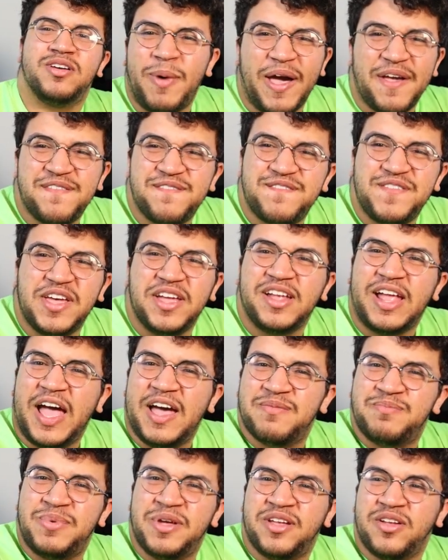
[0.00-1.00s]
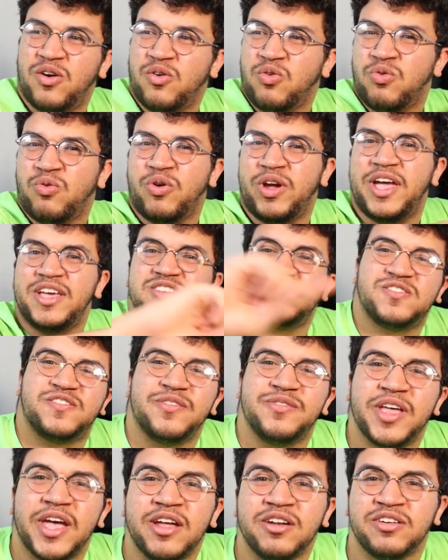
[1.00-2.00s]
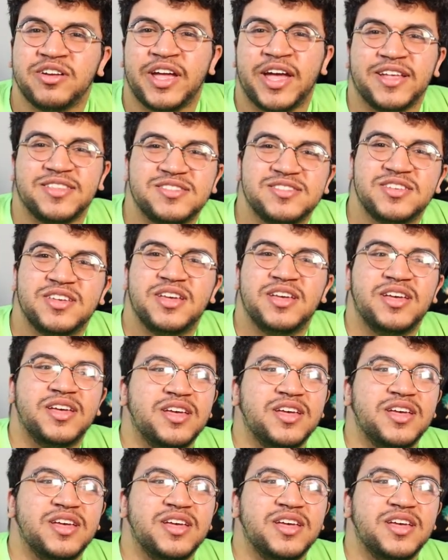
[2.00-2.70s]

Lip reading: My feet have been erased from the internet.